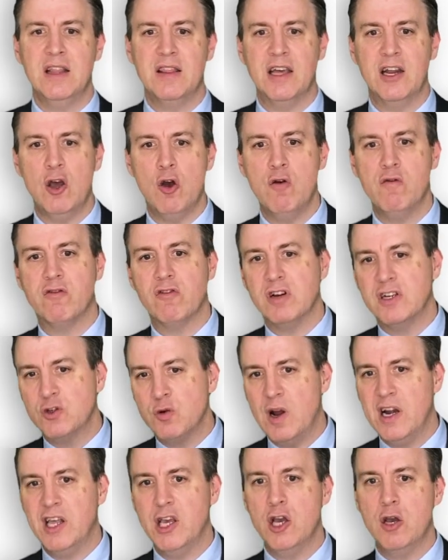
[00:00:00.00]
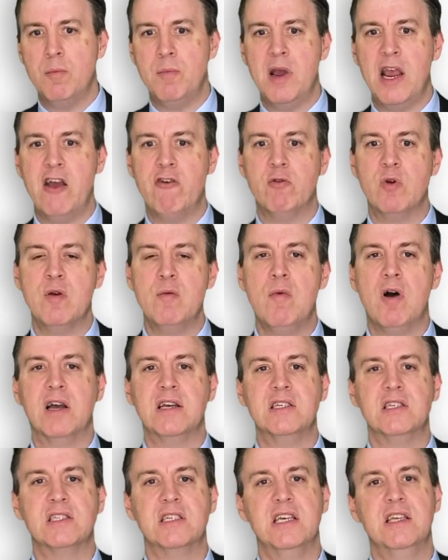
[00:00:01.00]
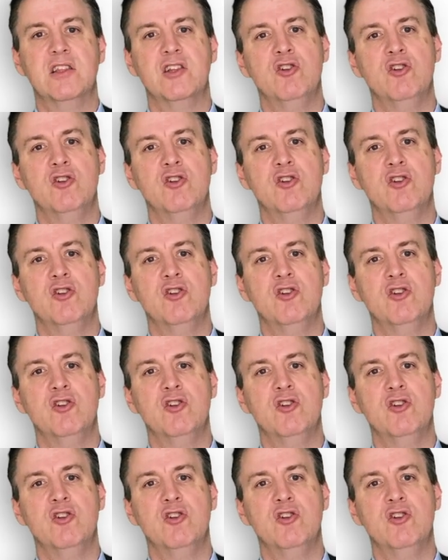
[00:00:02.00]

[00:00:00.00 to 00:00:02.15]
then over a 20-year period, we might see